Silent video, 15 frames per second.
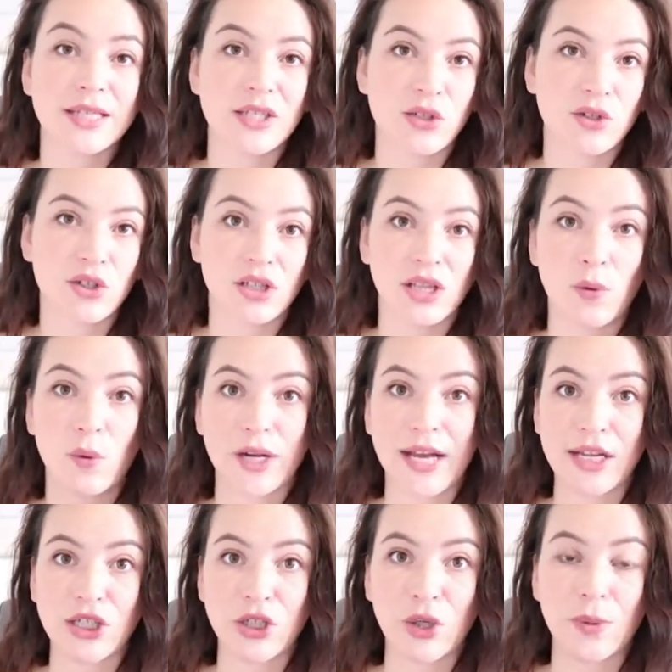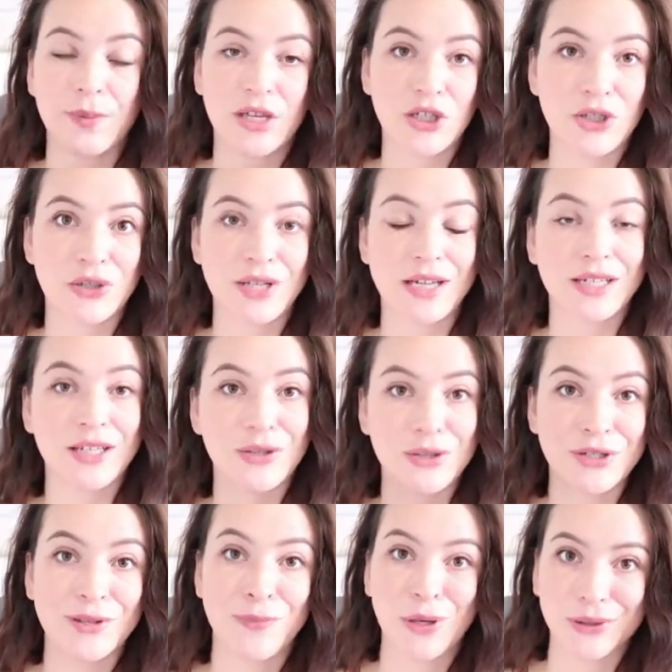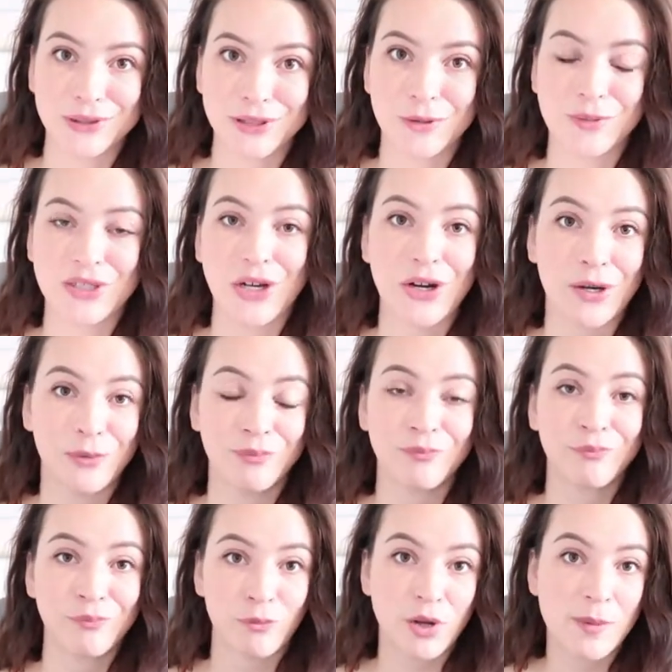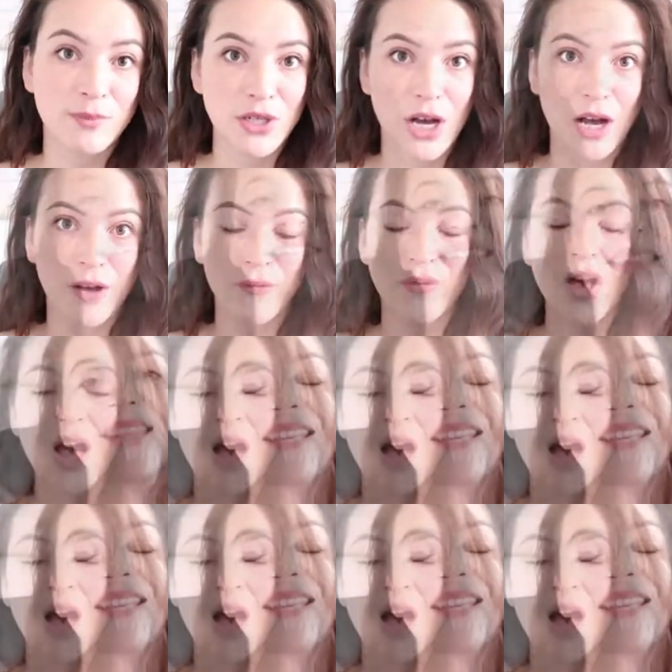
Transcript: That's usually what I do. Make sure that neither of the belt loops are ripped off.